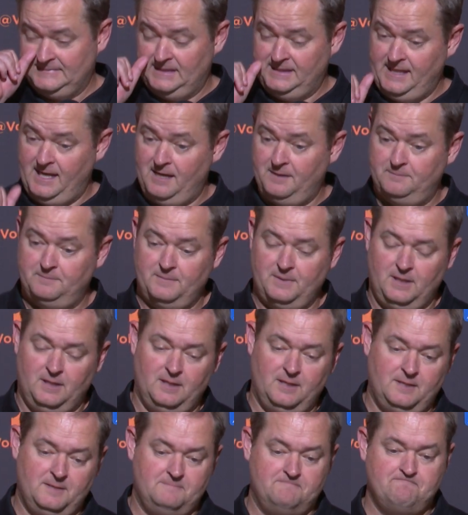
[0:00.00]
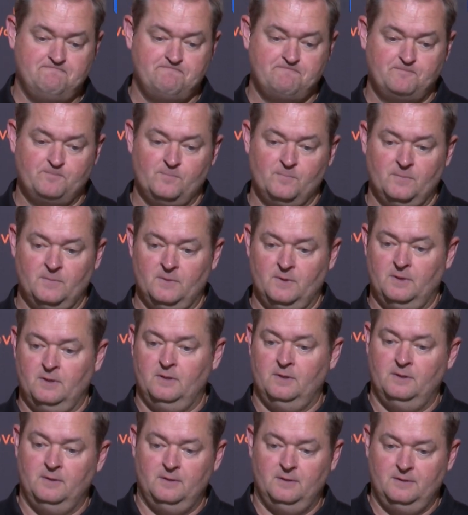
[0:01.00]
Yeah.
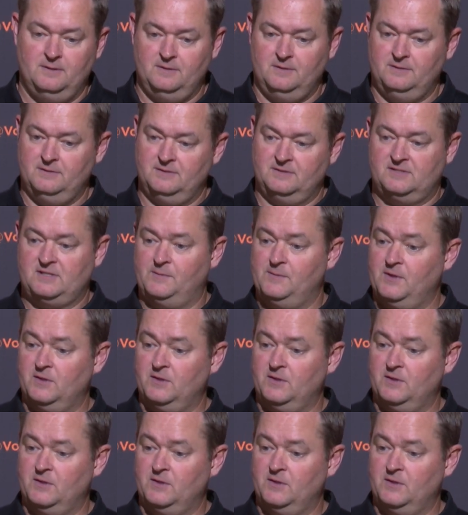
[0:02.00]
Some